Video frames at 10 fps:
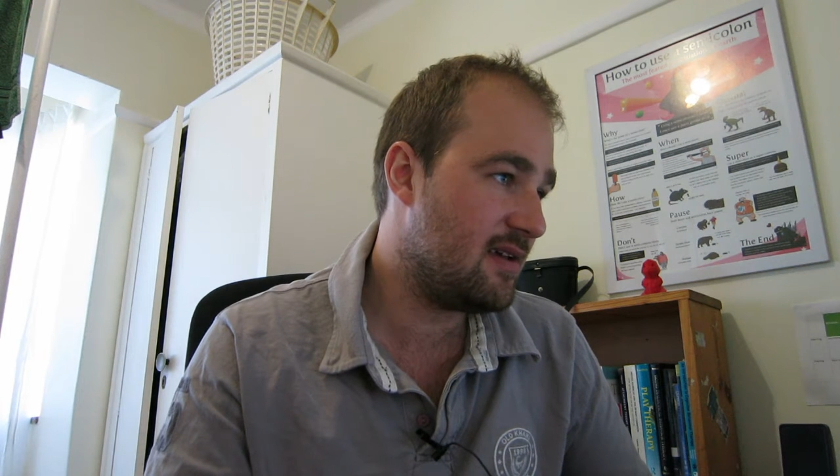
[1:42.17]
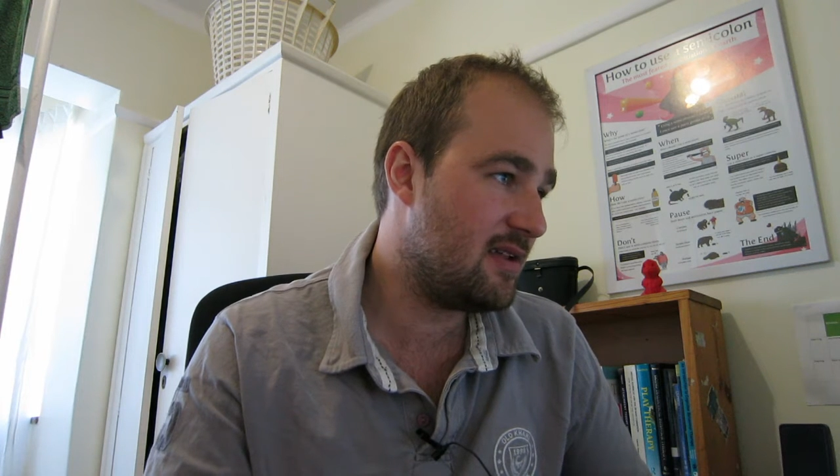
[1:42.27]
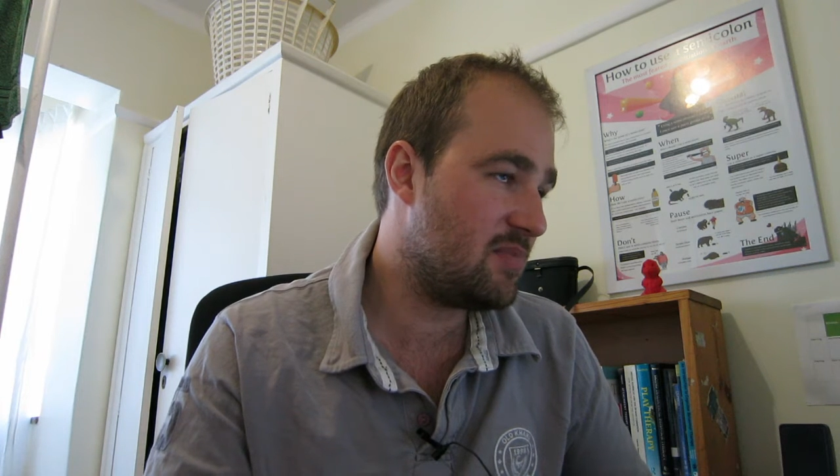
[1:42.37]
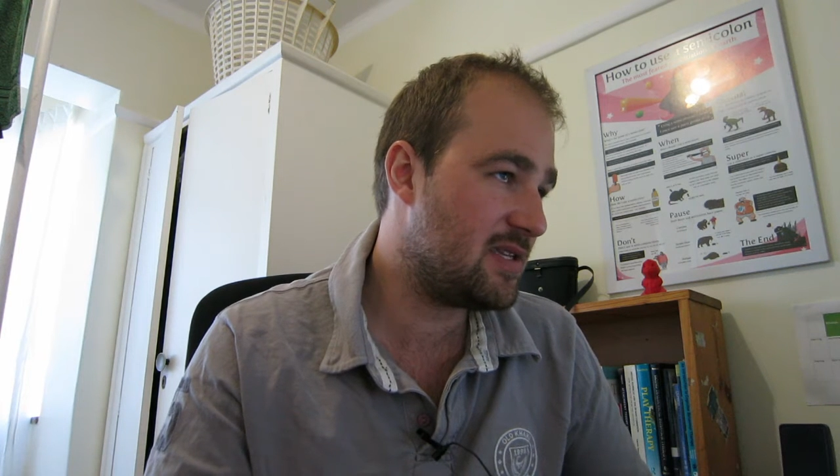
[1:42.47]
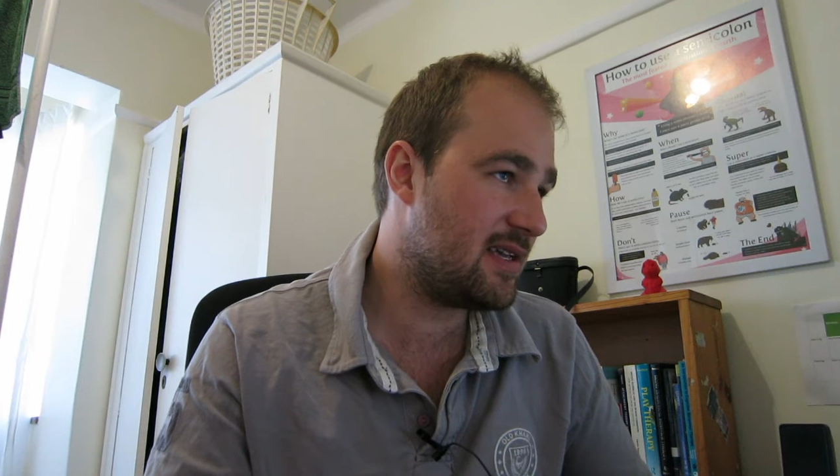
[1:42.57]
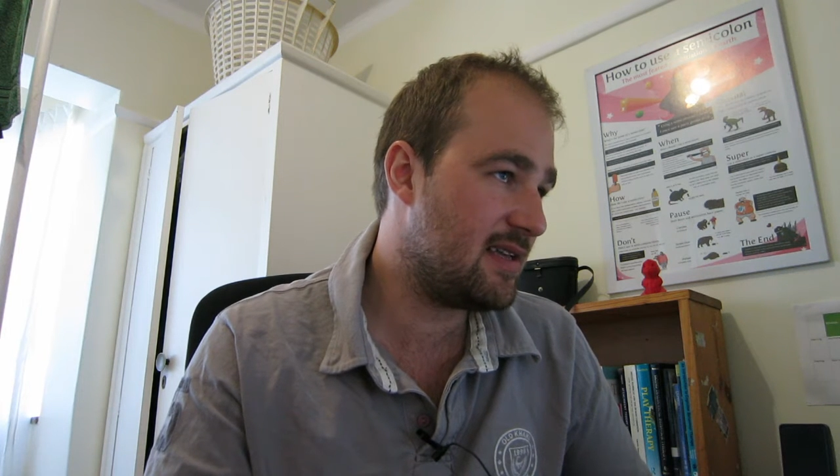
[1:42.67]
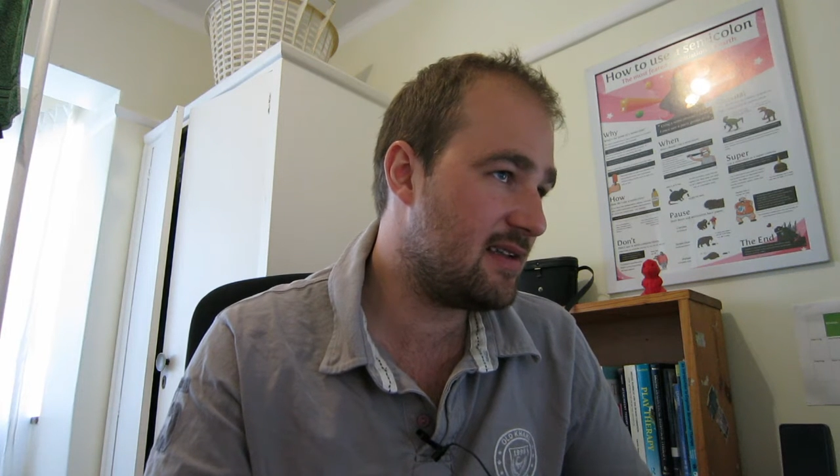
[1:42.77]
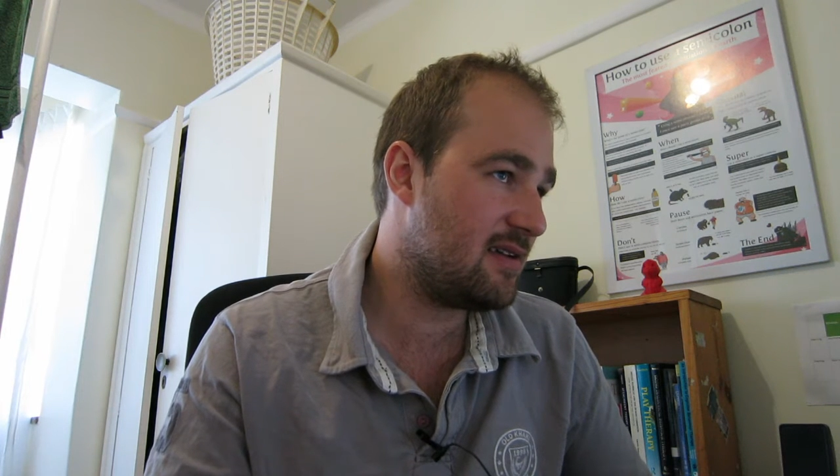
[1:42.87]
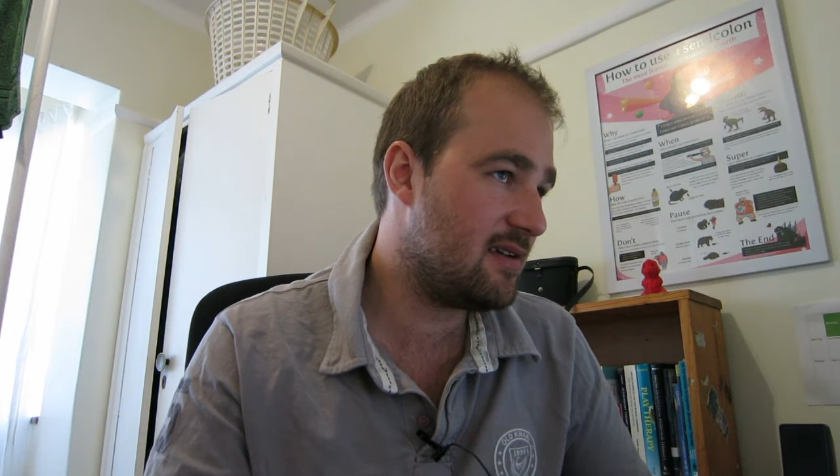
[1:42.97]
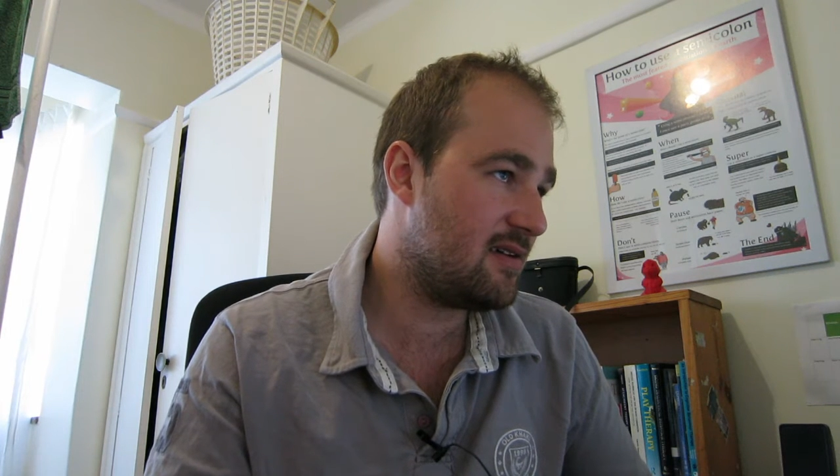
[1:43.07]
in
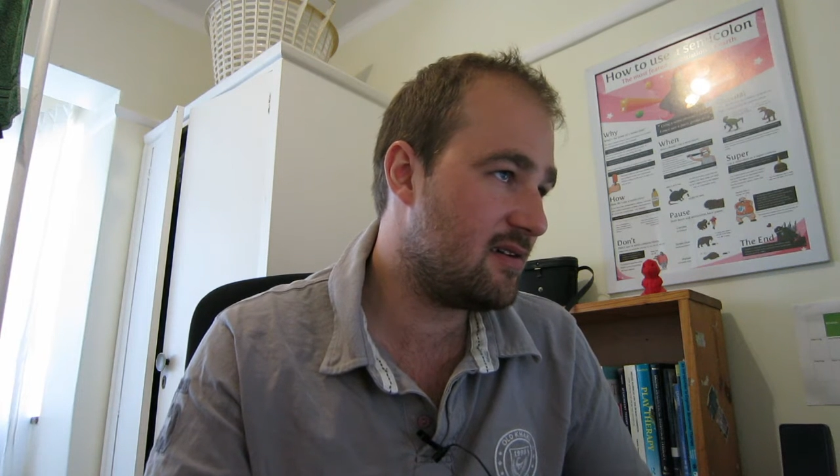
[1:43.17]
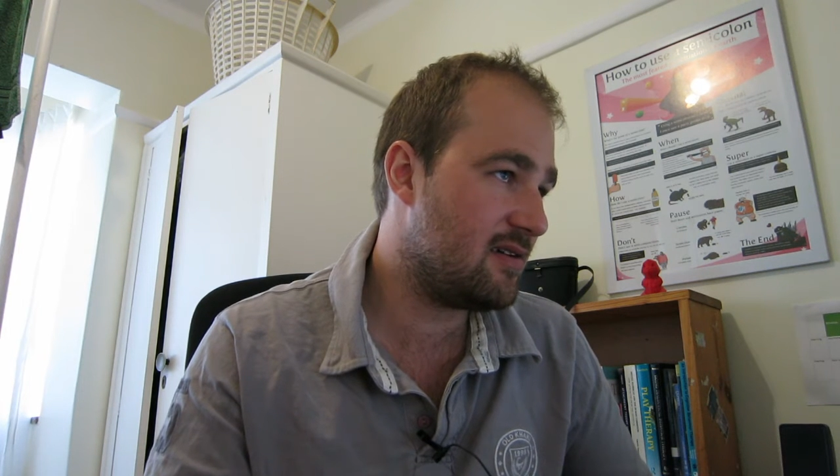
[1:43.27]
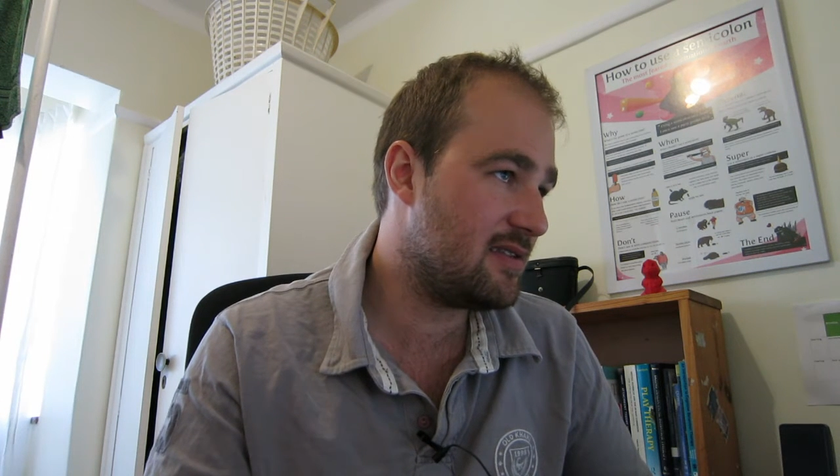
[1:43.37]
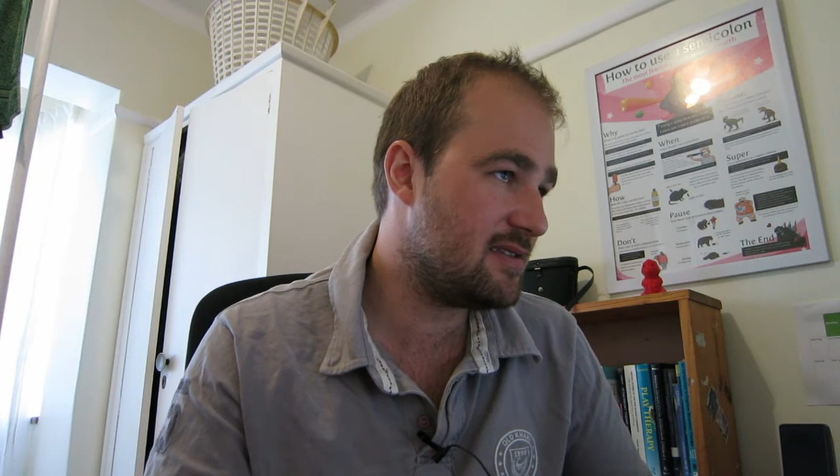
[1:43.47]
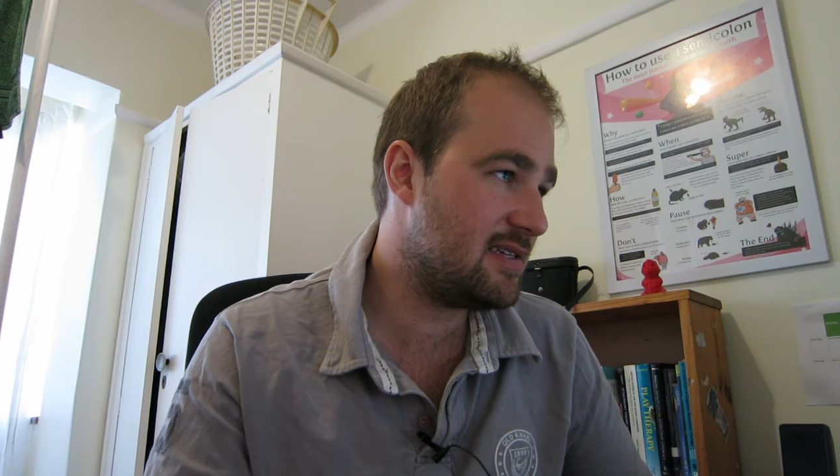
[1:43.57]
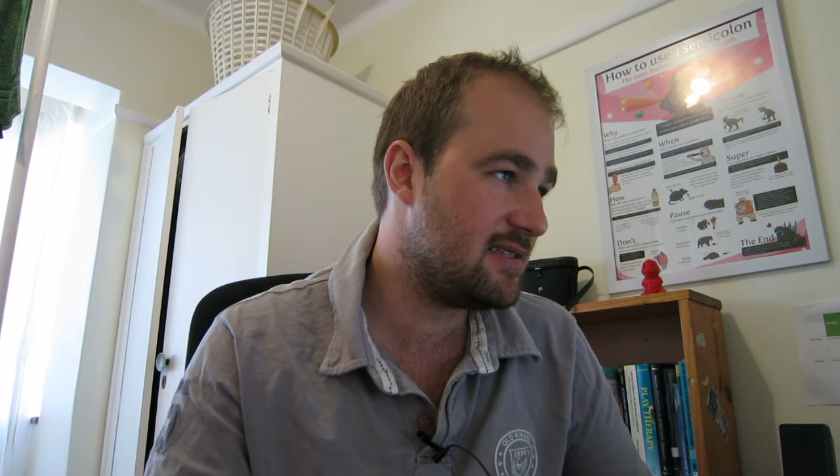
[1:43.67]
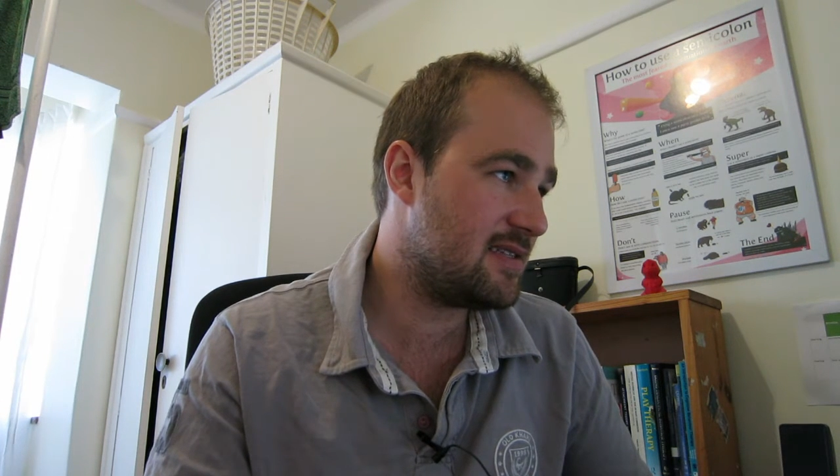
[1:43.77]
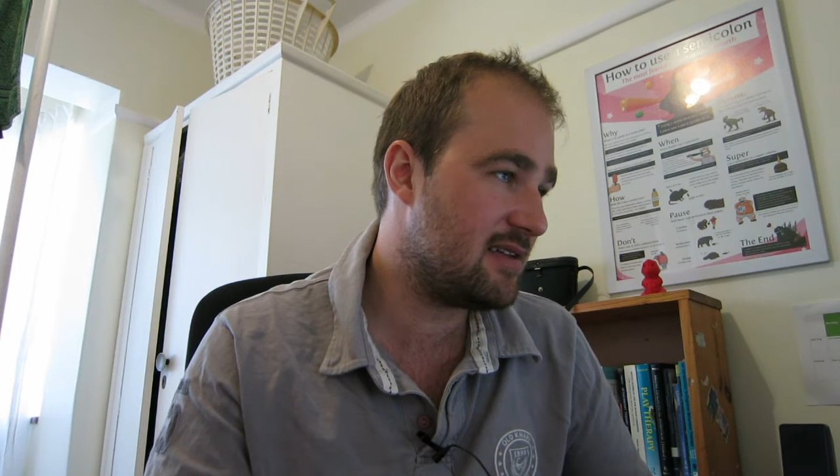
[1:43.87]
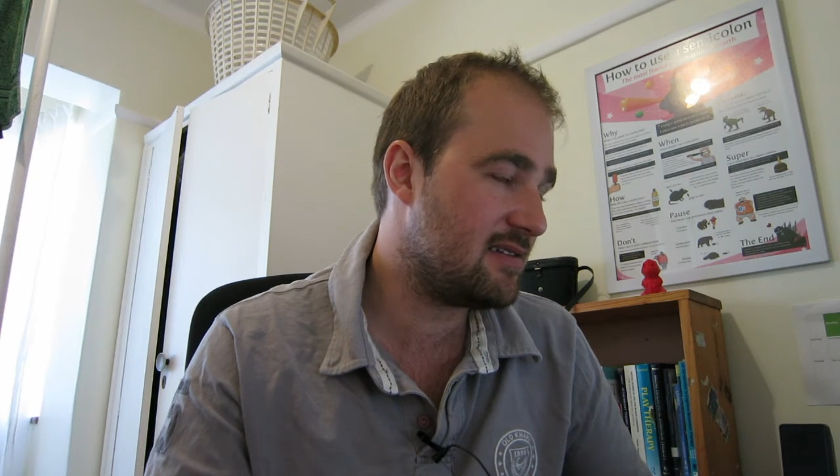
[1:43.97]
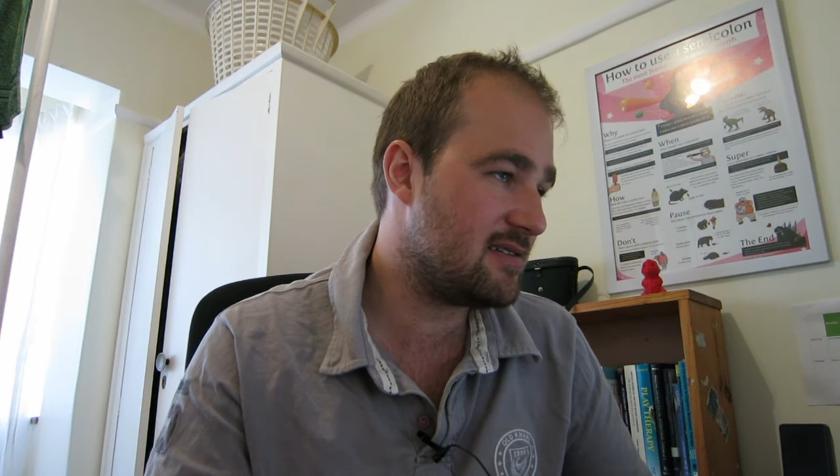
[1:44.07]
particular on the
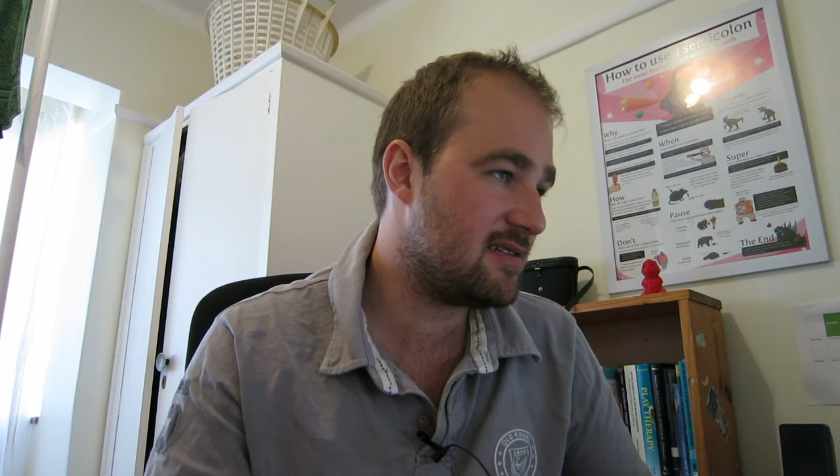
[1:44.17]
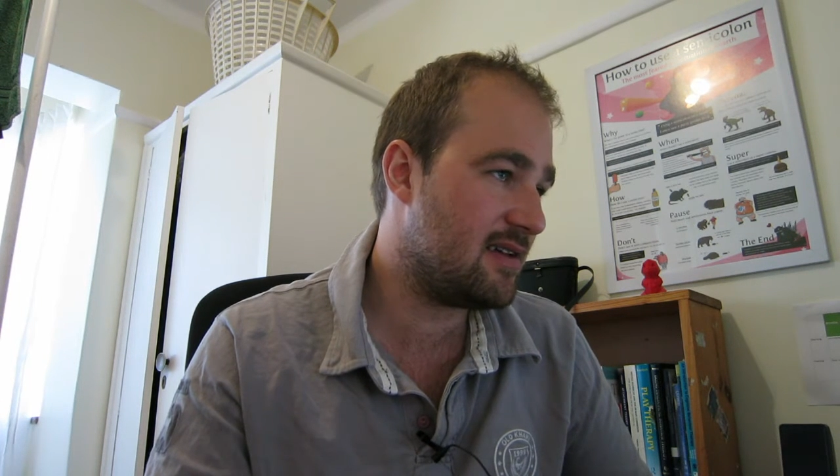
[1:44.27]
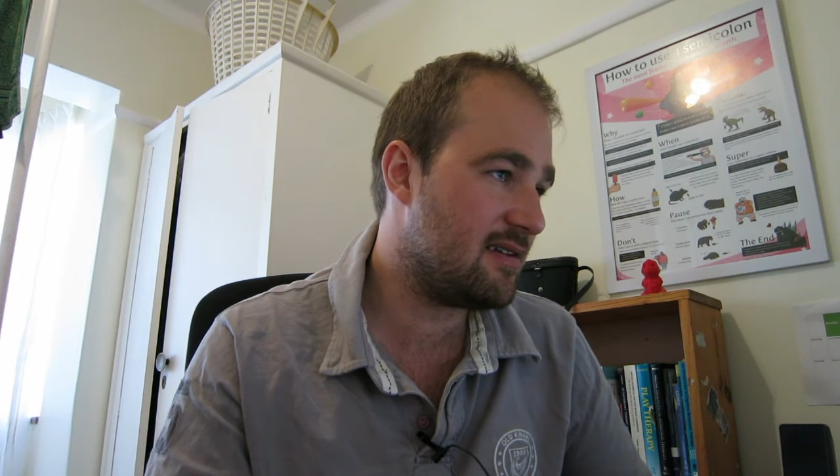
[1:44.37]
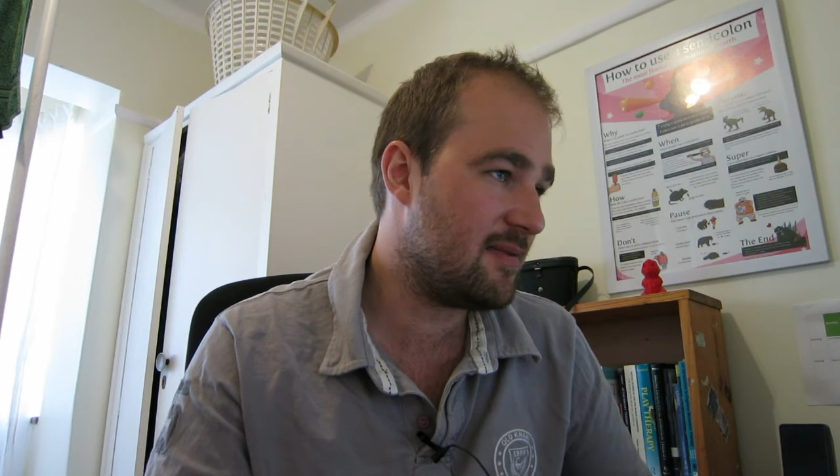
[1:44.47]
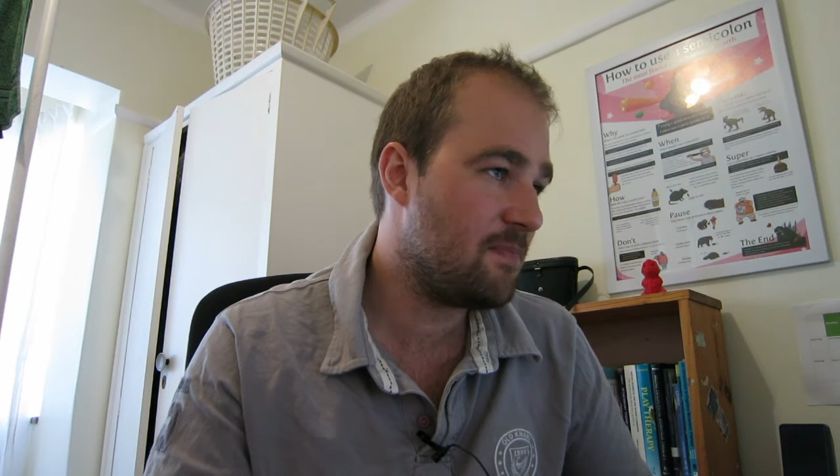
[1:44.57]
seasteading site.